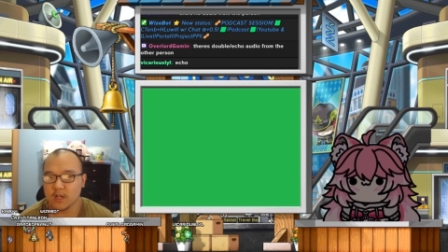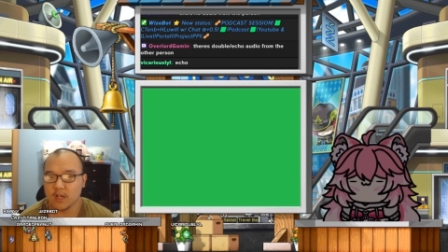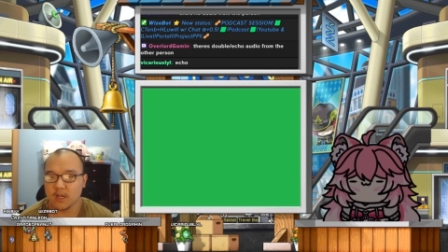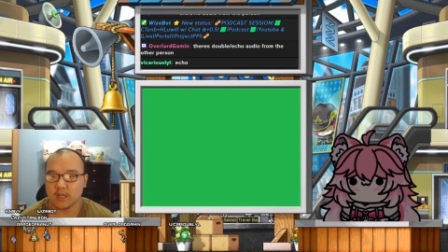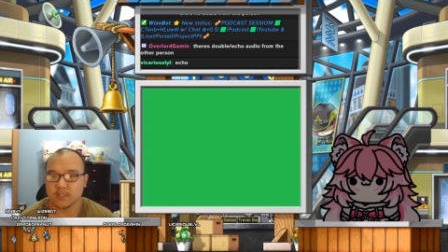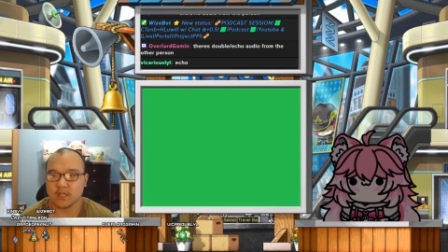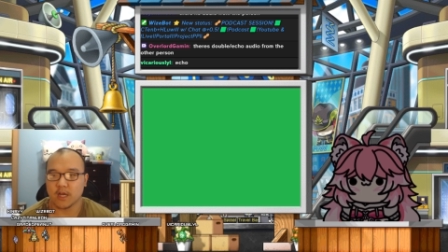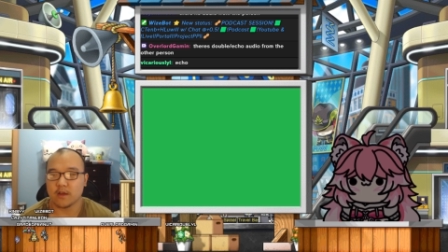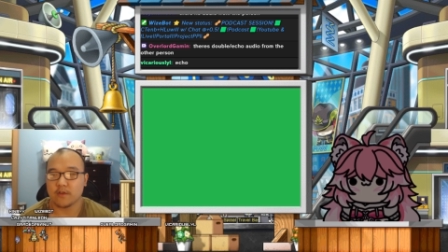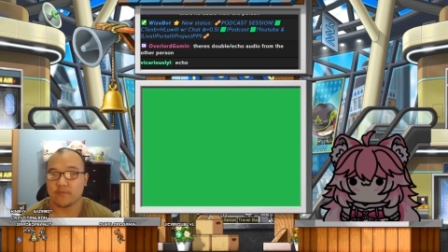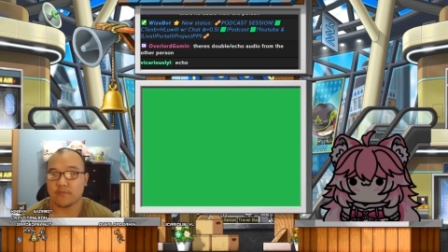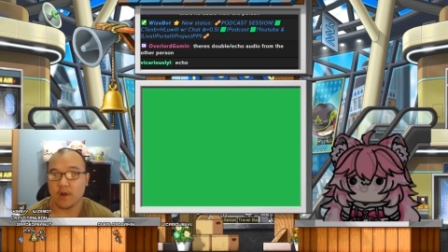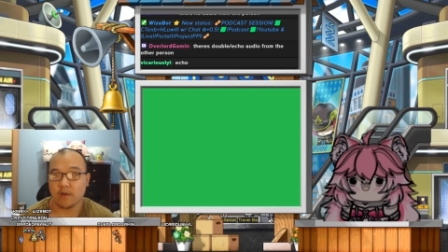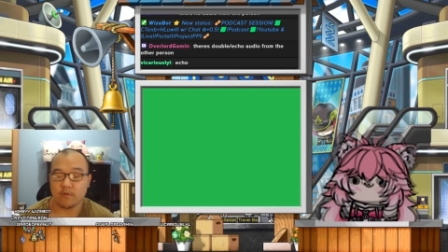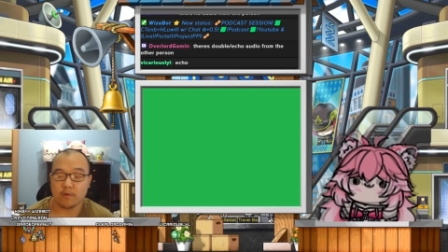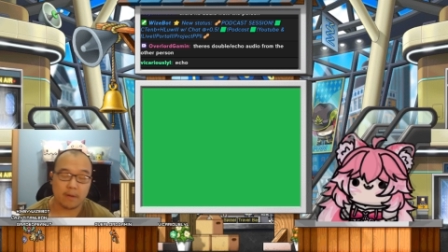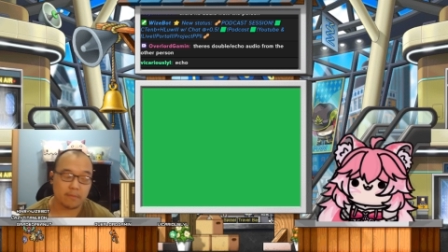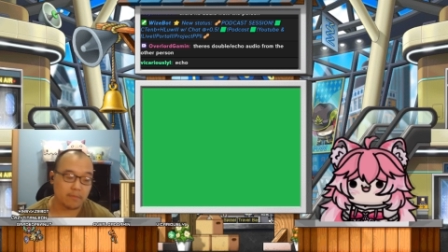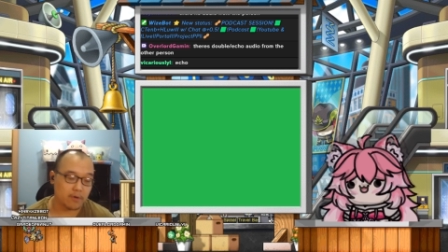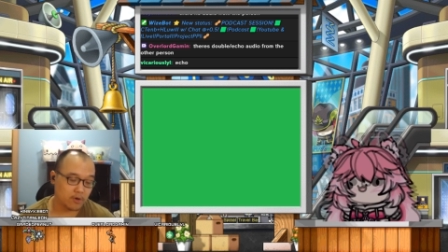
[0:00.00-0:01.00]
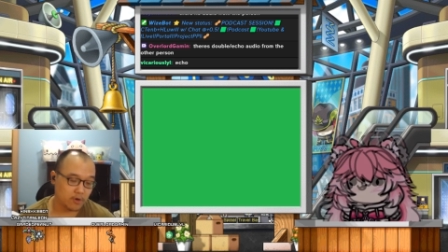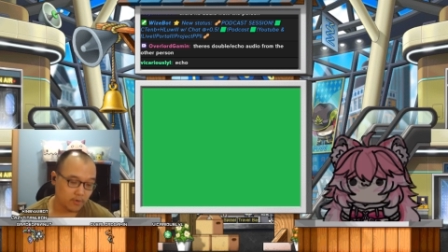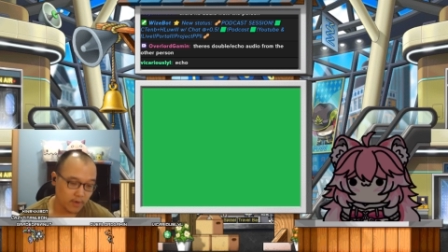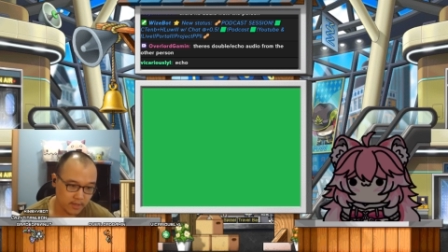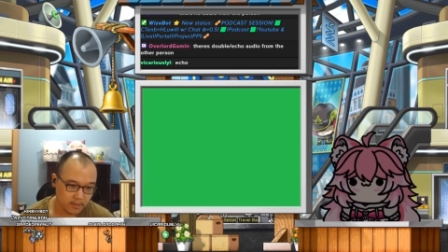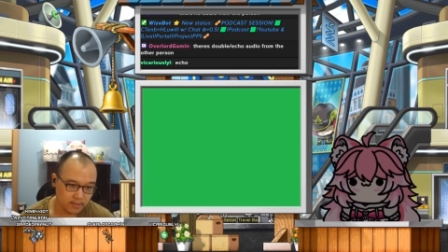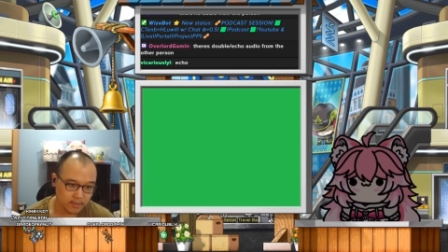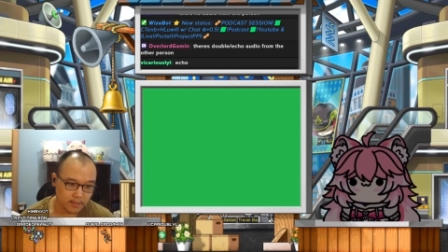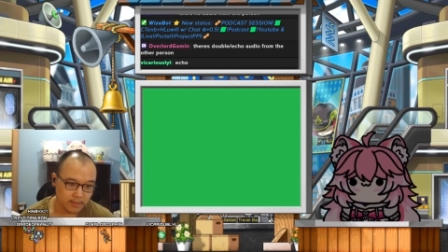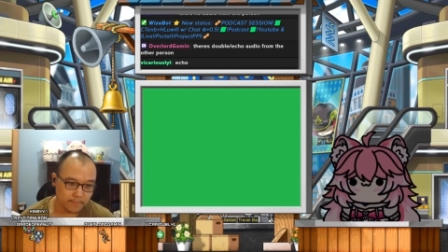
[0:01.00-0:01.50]
Because if I remember
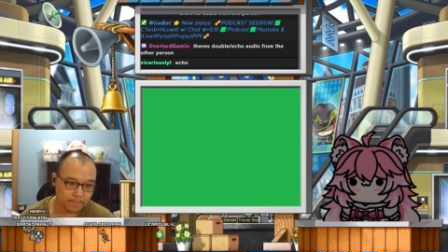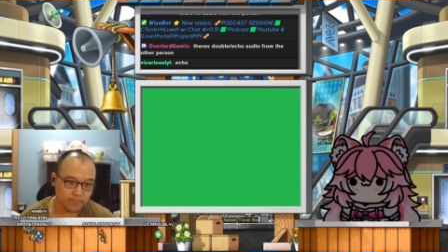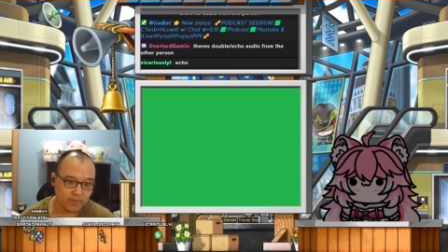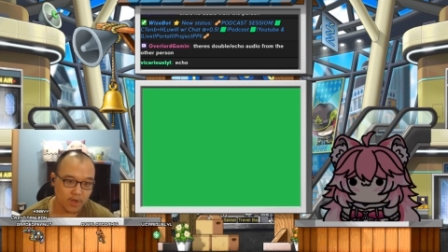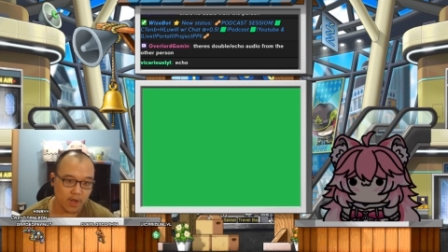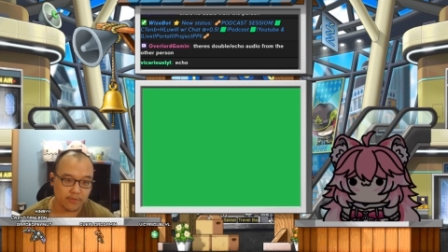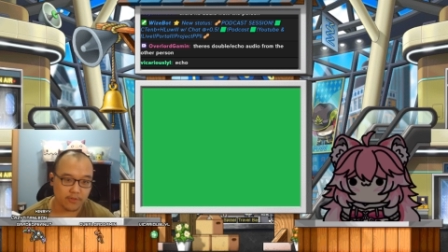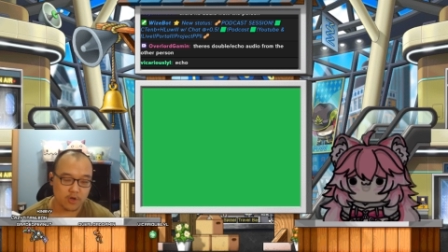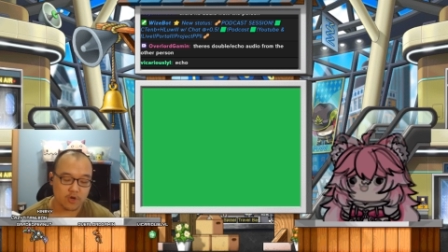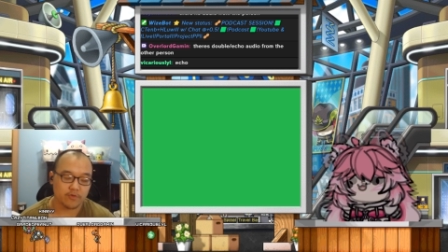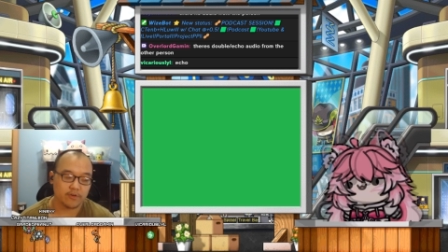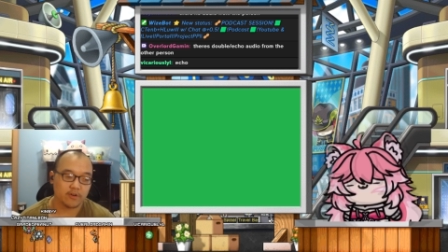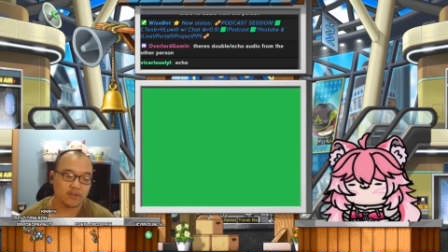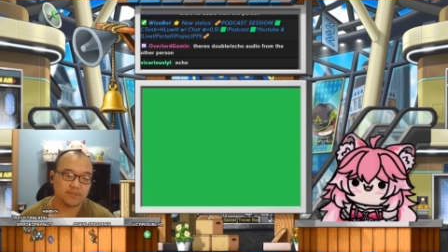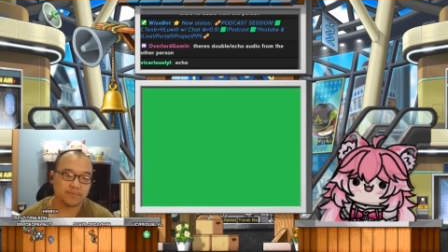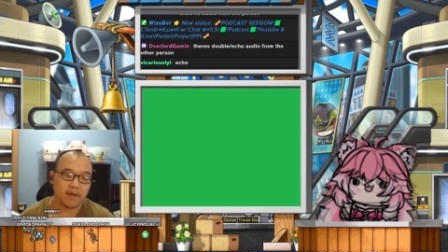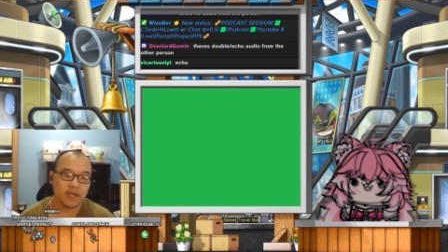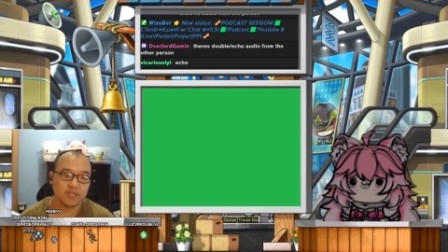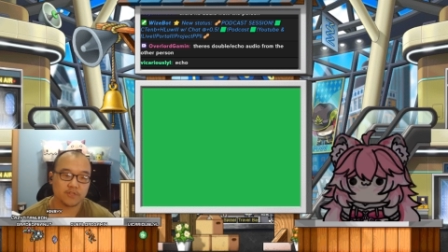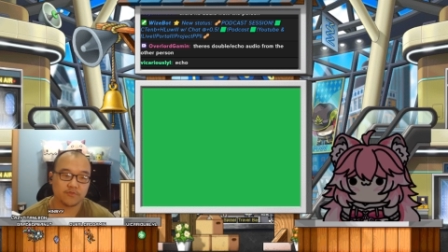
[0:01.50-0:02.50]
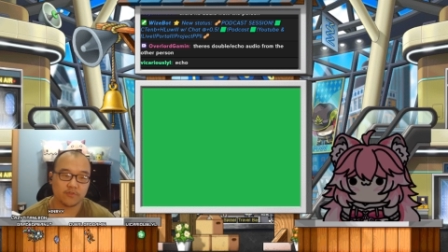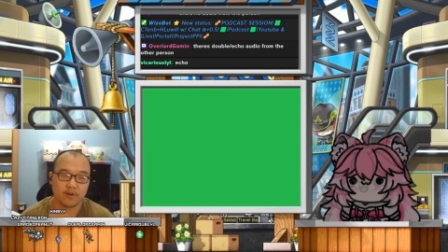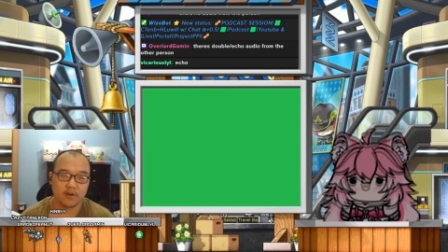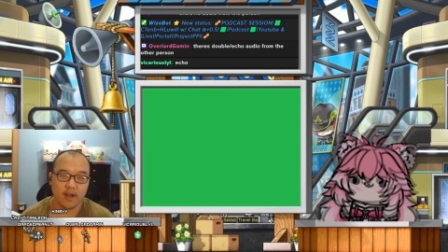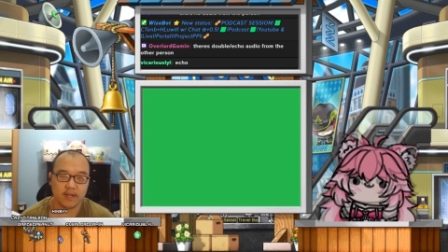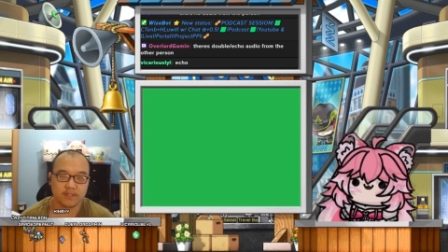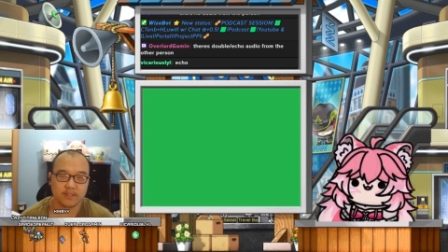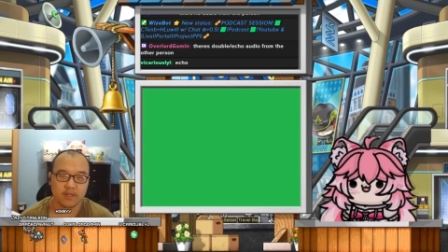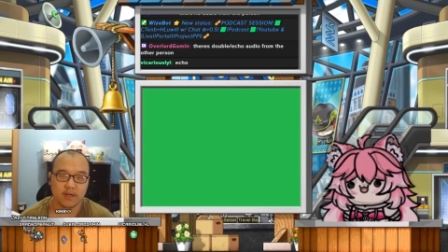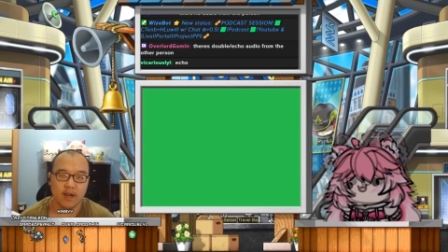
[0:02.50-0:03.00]
correctly, on the careers page for
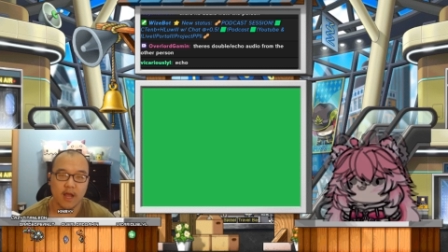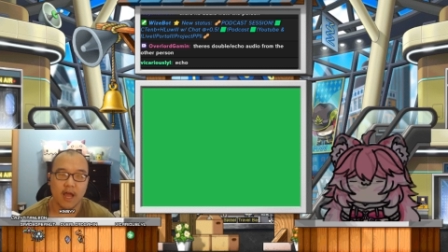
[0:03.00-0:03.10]
Nexon,